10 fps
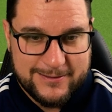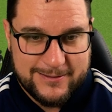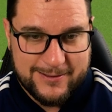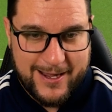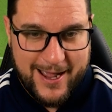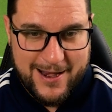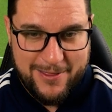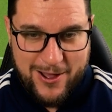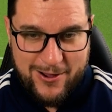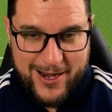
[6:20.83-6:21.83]
Okay,
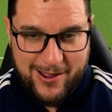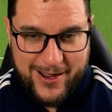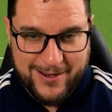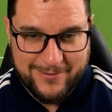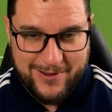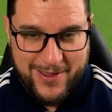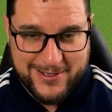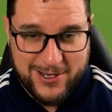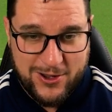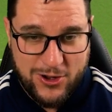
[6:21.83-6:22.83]
another highlight. And
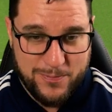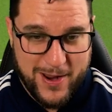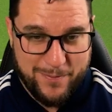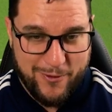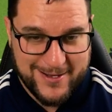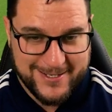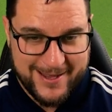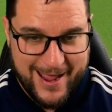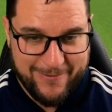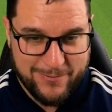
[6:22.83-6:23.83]
that's a good bit of
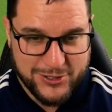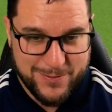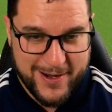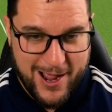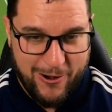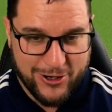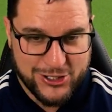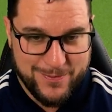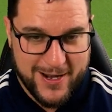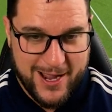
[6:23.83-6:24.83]
pressing there from Jimmy Curran.
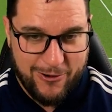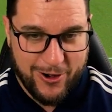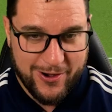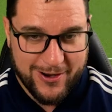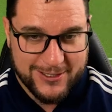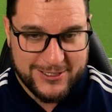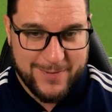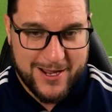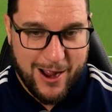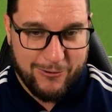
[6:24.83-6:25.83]
Jimmy Curran!
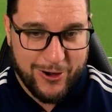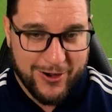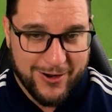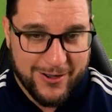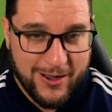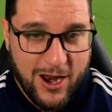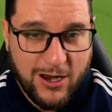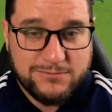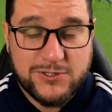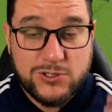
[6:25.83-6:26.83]

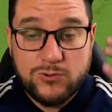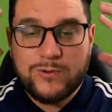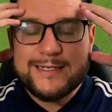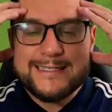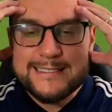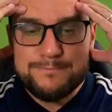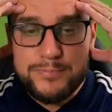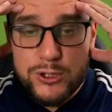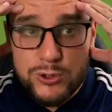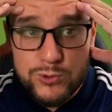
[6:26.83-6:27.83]
Square the
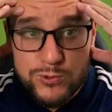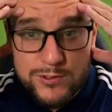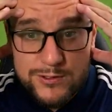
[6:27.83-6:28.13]
ball!